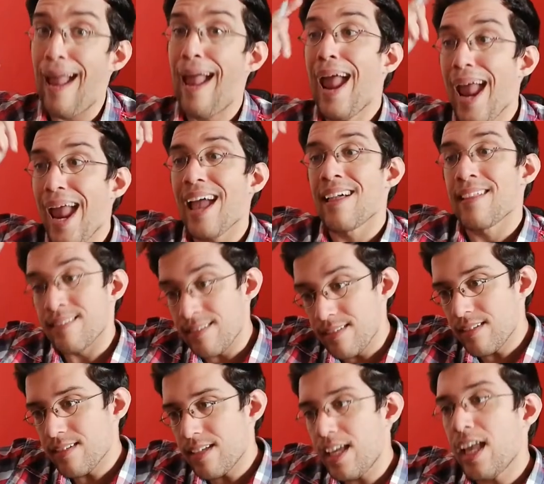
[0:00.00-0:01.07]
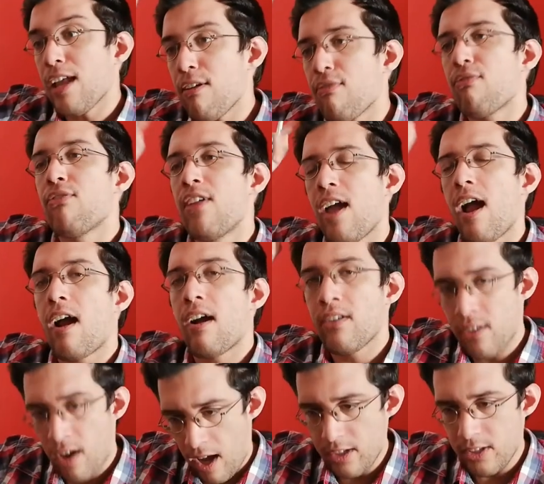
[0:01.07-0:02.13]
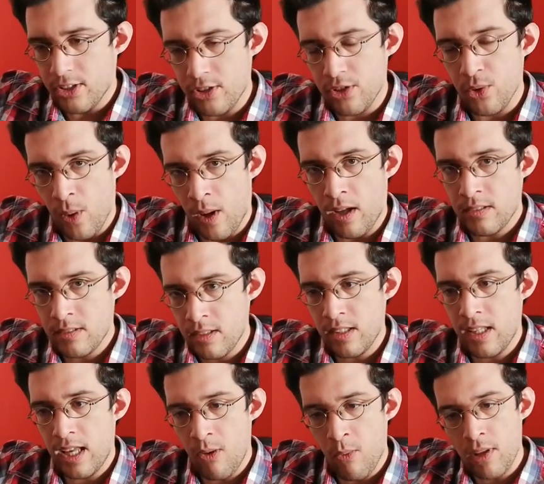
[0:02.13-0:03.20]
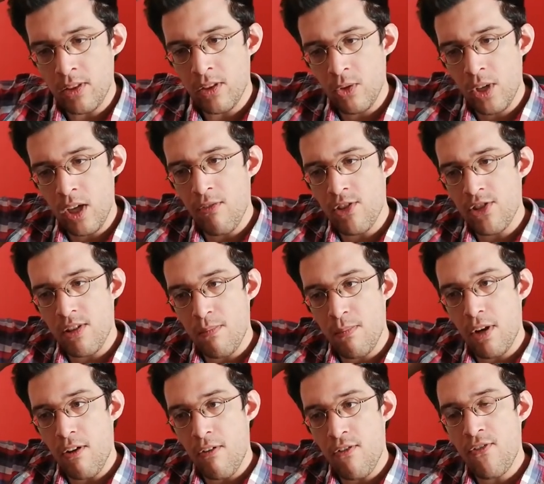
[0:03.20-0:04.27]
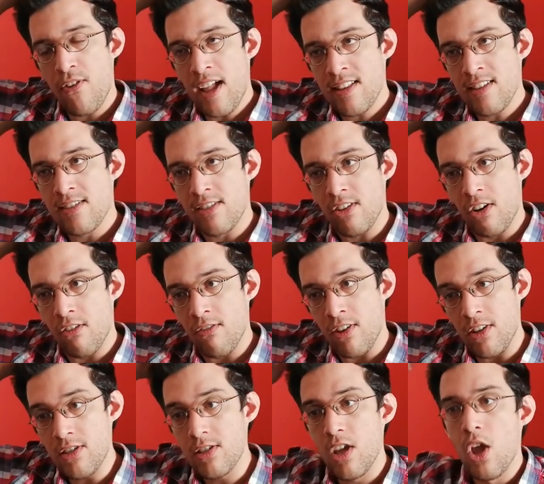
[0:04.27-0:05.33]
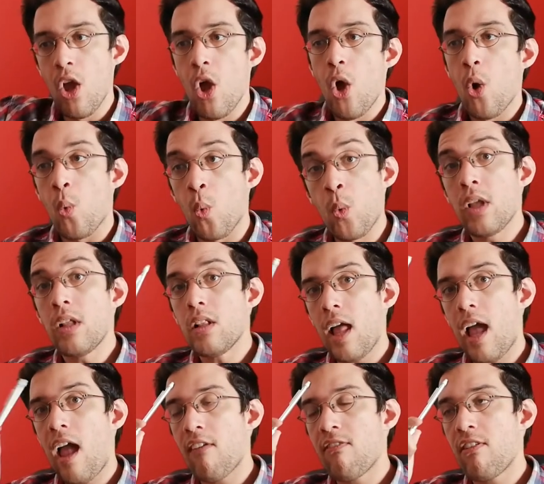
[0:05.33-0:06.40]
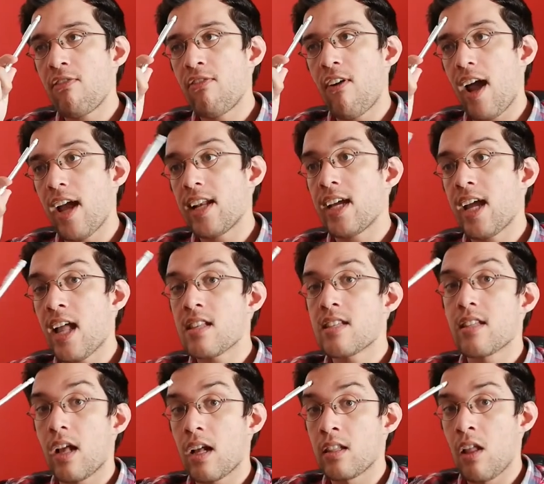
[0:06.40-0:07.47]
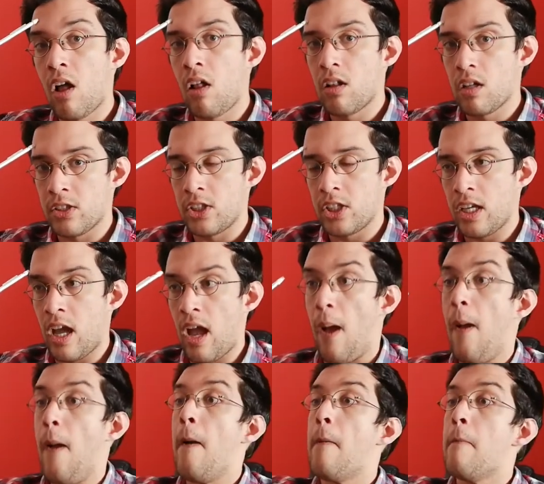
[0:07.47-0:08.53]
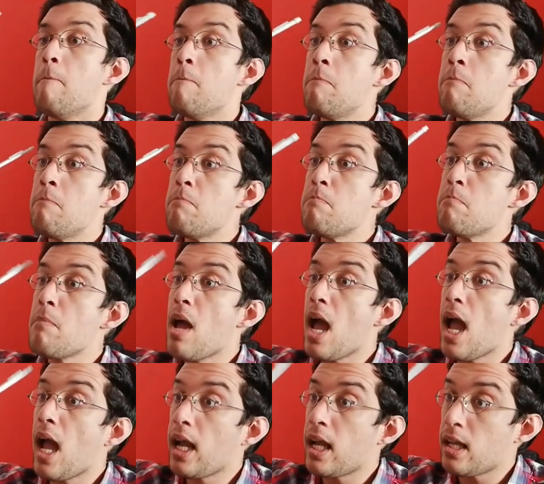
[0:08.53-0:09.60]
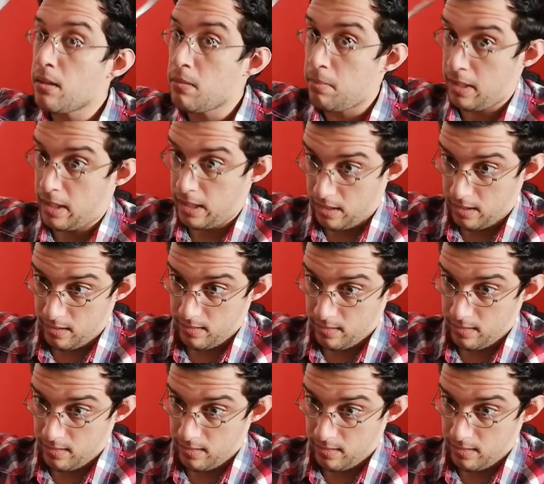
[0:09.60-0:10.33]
and if they are nice to us and they want to give us a bit of fan service, we'll have a fight against Acnologia. Maybe.